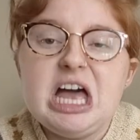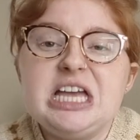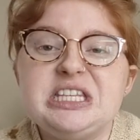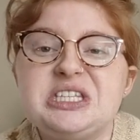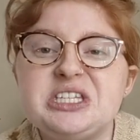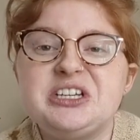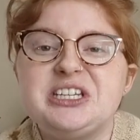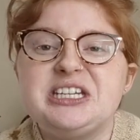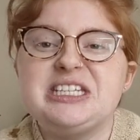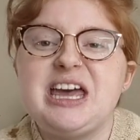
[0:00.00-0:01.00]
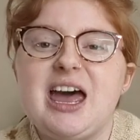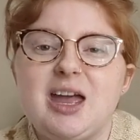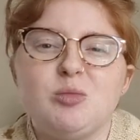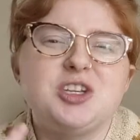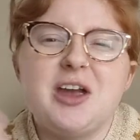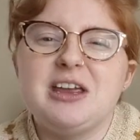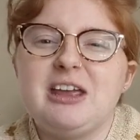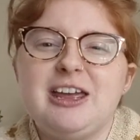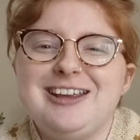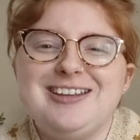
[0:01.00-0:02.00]
uncertain time, which
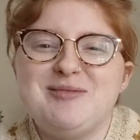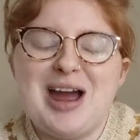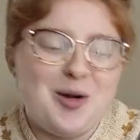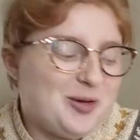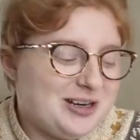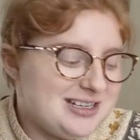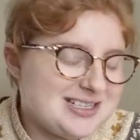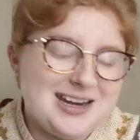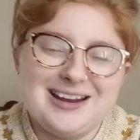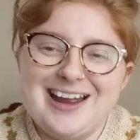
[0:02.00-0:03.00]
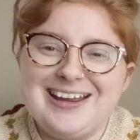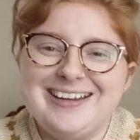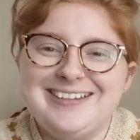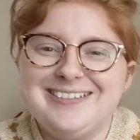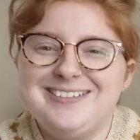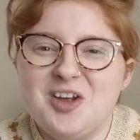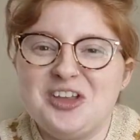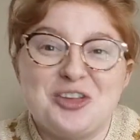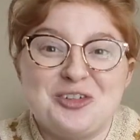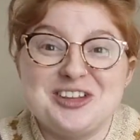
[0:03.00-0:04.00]
I am now deciding I
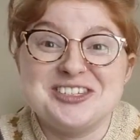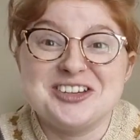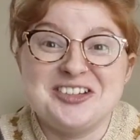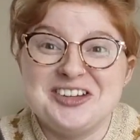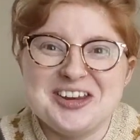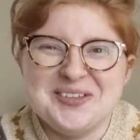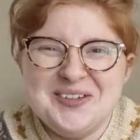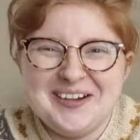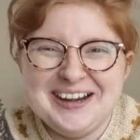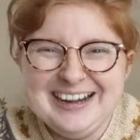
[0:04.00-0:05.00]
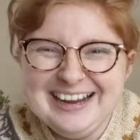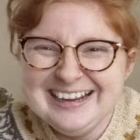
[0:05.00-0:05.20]
don't like the word uncertain anymore,